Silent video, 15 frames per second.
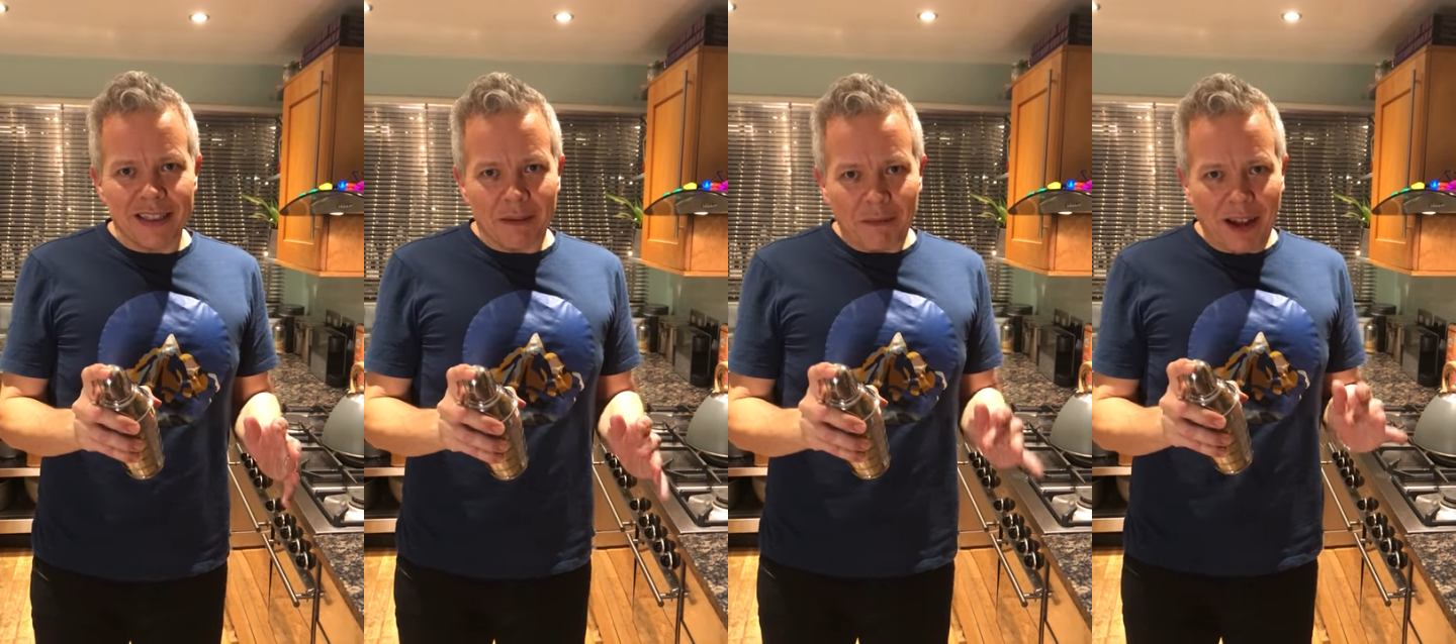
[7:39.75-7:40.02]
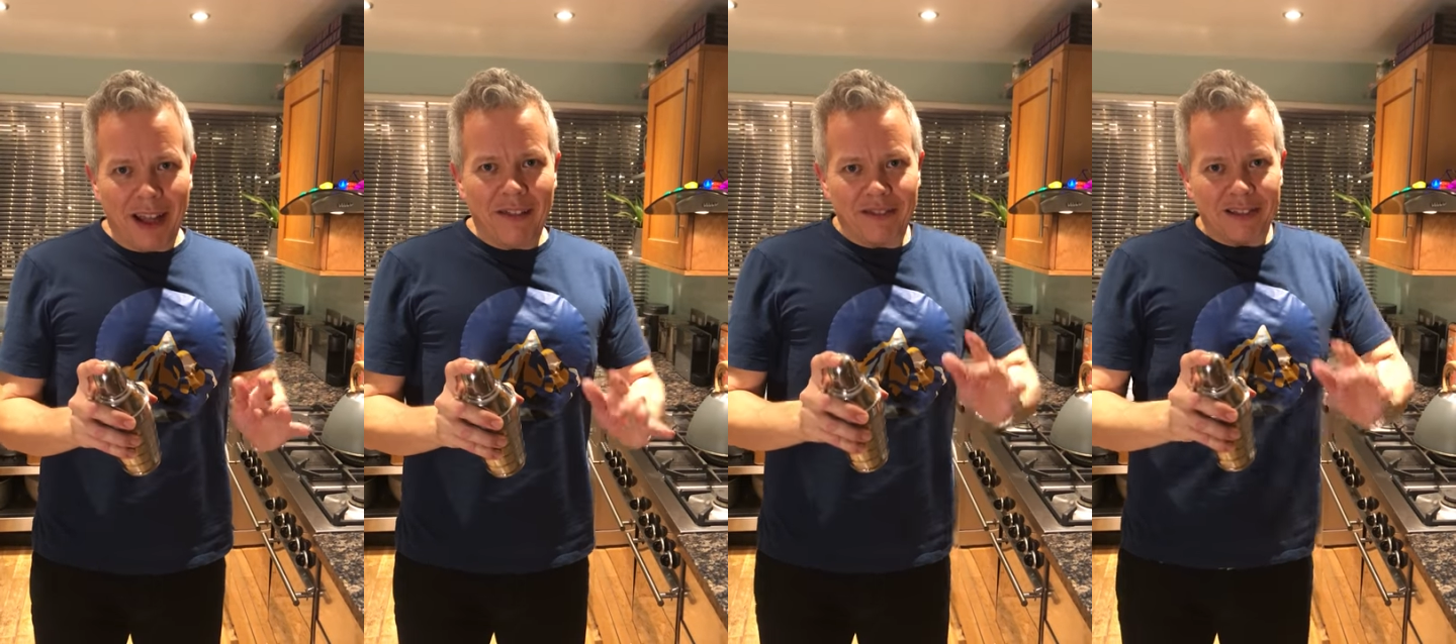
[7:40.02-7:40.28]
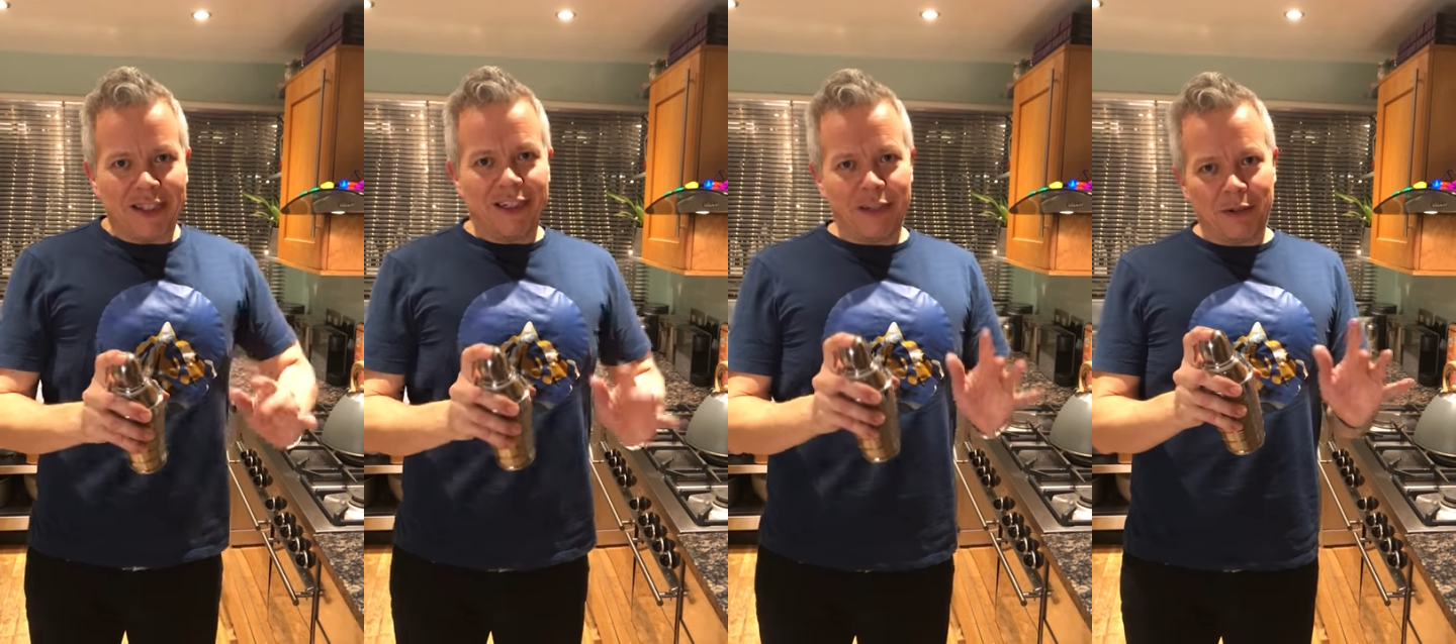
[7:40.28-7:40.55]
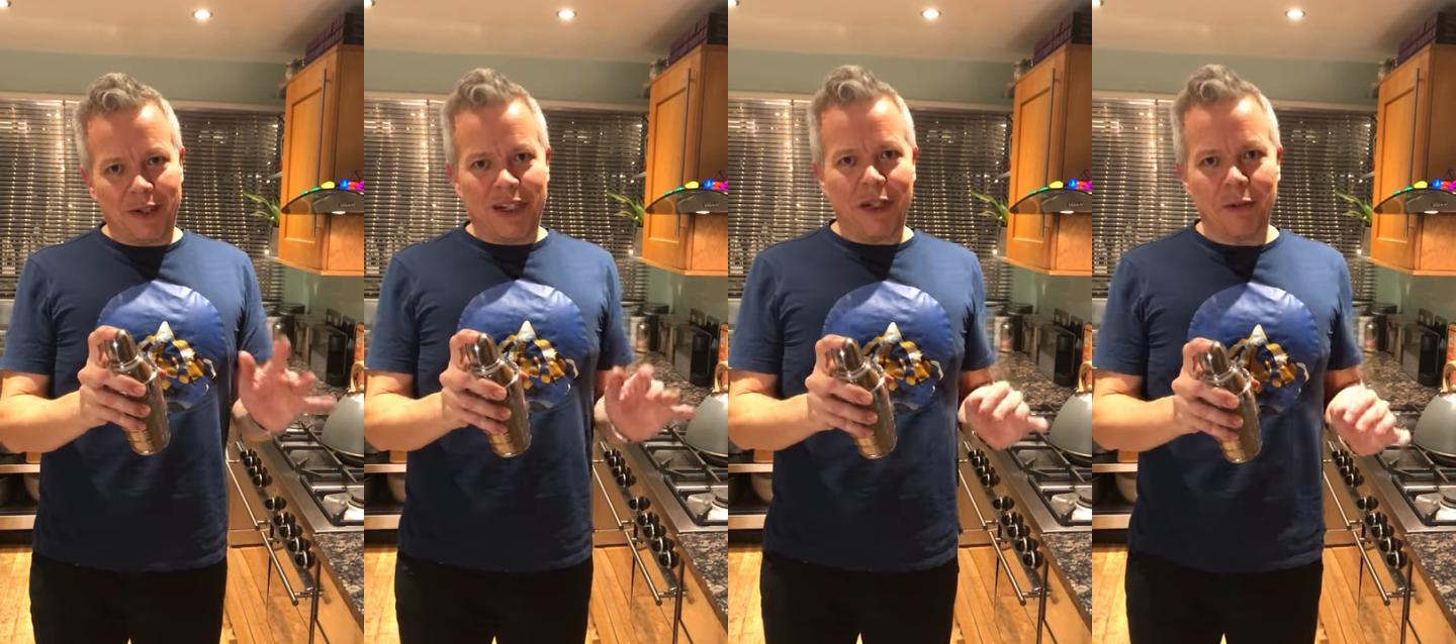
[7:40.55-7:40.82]
I might have to just
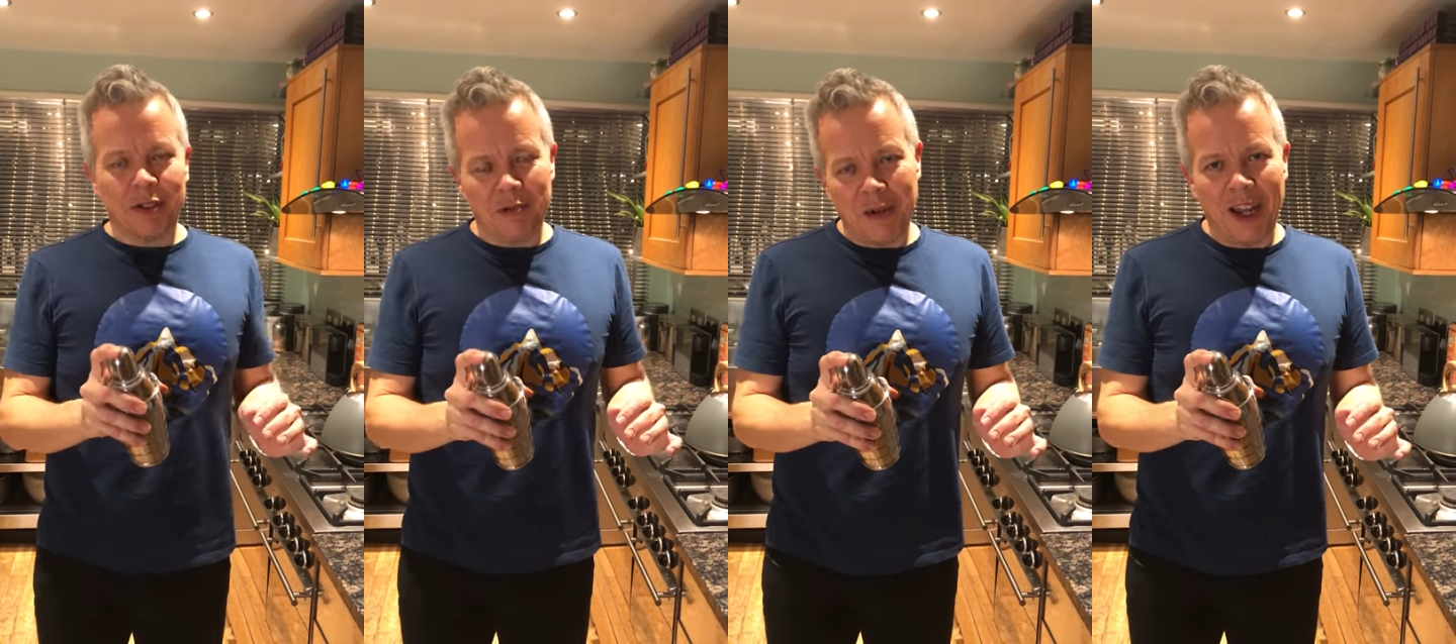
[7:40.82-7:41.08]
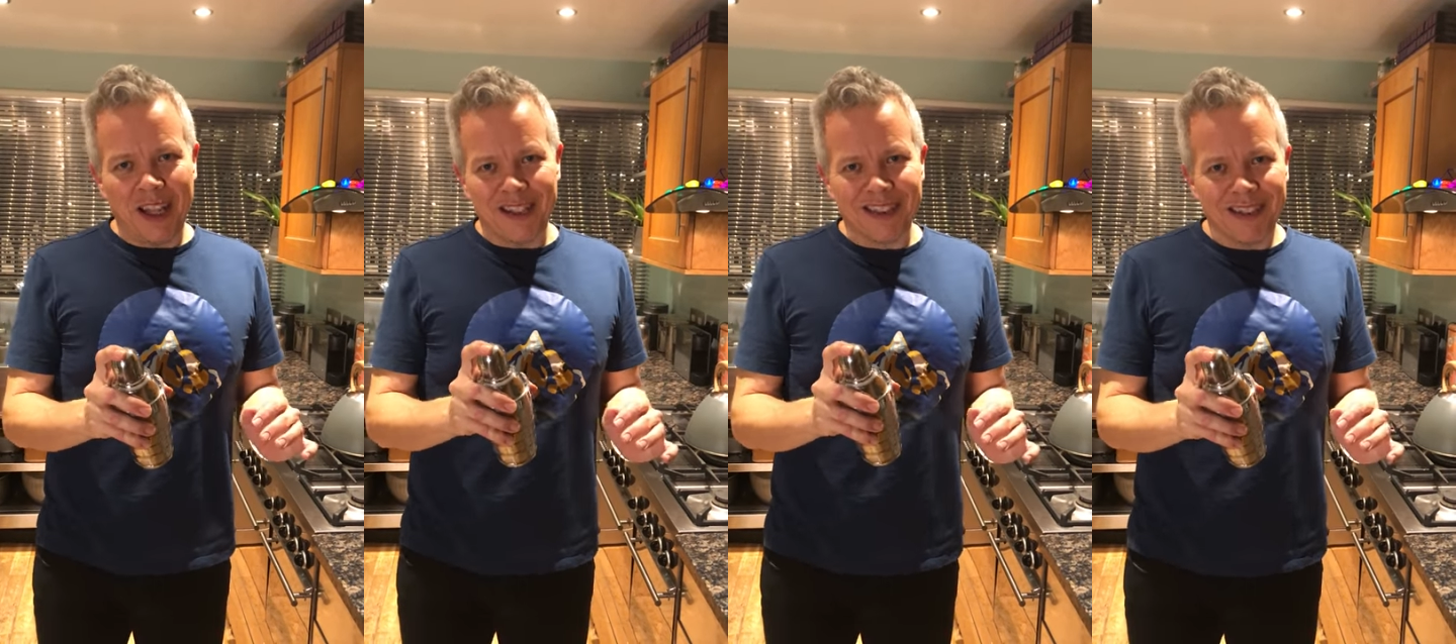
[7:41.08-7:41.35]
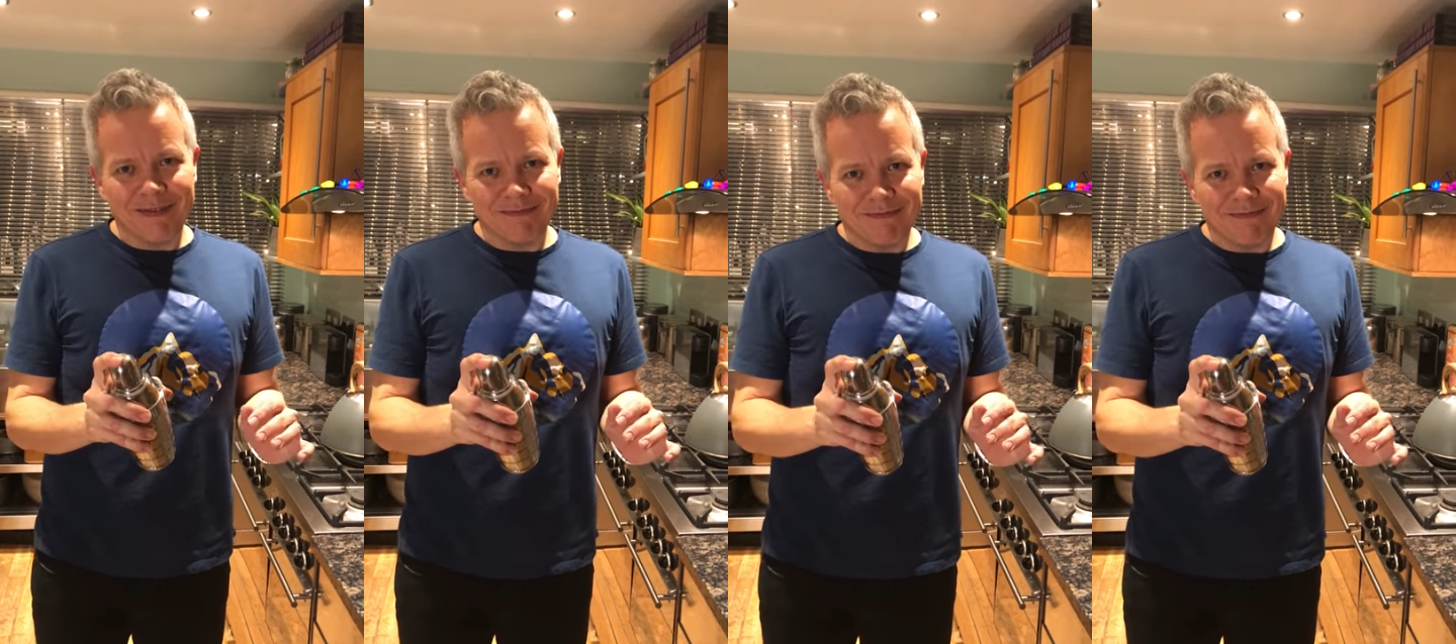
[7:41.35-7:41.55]
quickly wash my hands.